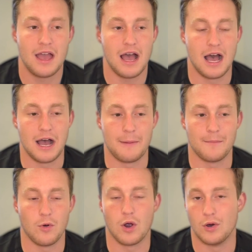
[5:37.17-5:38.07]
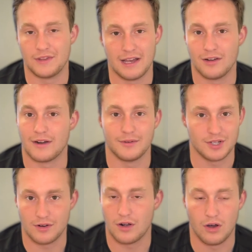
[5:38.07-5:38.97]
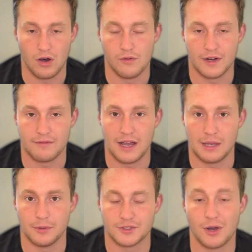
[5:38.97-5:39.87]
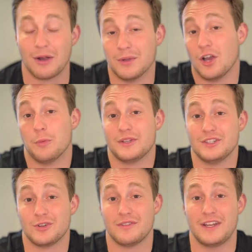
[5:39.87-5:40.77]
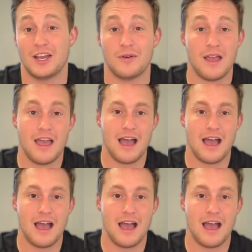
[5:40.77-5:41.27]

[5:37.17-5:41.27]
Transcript: Or a hotel, right, which are all very valuable. So I really hope you did enjoy the video.